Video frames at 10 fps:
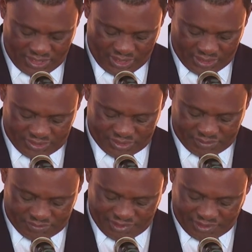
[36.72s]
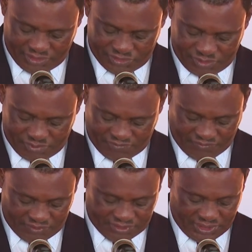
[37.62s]
and its mechanisms
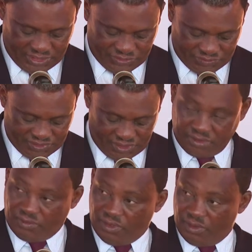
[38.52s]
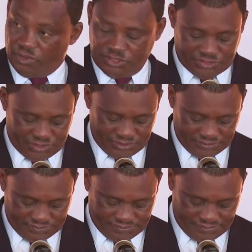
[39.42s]
for international collaboration.
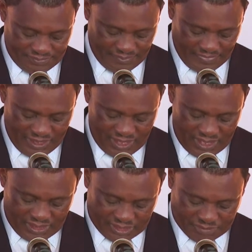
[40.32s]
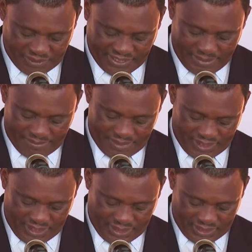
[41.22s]
It has become
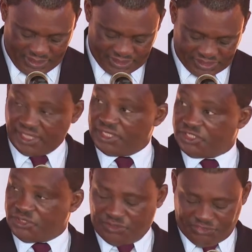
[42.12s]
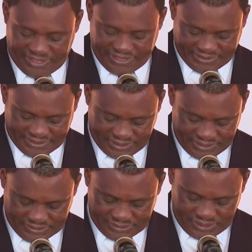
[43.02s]
an existential threat,
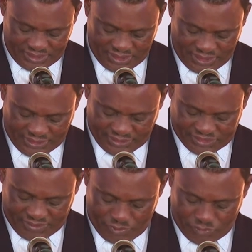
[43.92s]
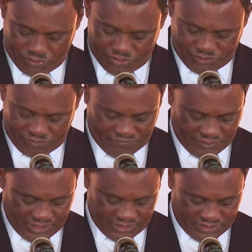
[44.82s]
hence the more reason for
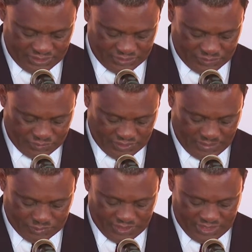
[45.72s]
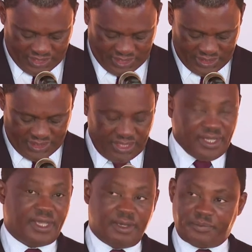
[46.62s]
us to come together
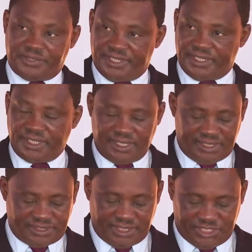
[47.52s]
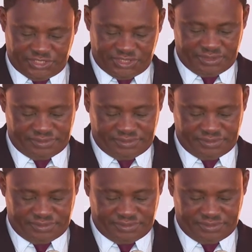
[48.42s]
and pray as a nation.